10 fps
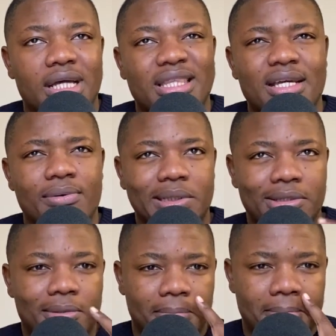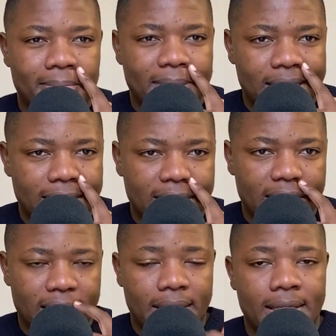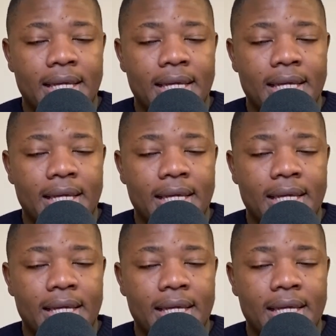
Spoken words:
I think it was on Monday,